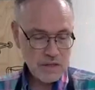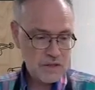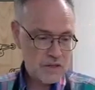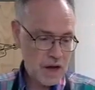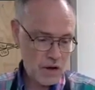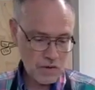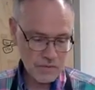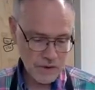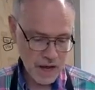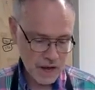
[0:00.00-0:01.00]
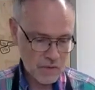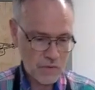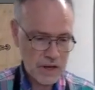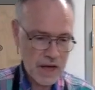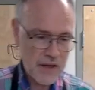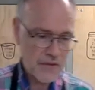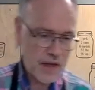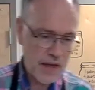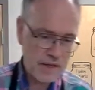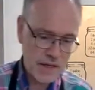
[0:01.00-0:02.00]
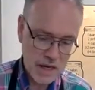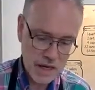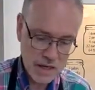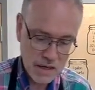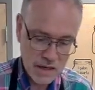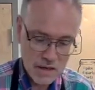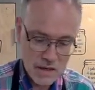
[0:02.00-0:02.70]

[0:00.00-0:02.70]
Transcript: So now we got that done.